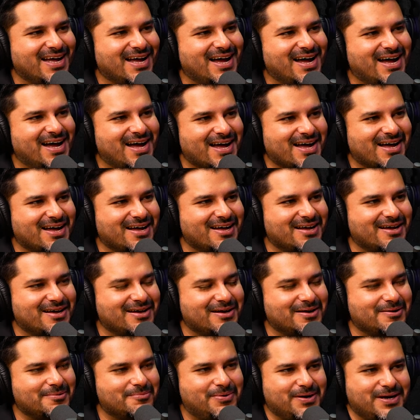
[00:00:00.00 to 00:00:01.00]

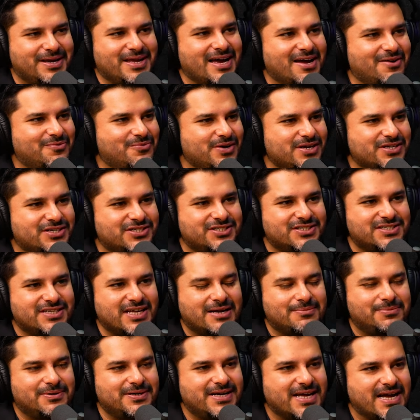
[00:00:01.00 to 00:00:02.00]
Uh, but yeah, we set
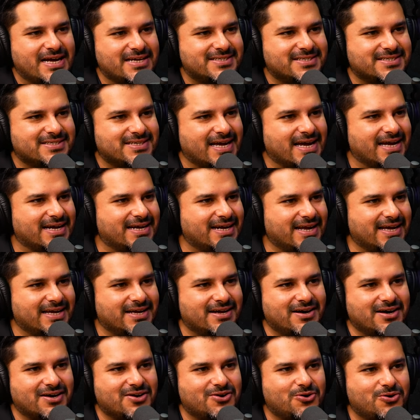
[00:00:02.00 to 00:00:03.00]
up a desk at
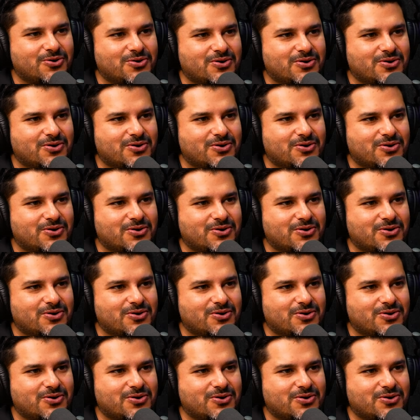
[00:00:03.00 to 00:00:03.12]
like a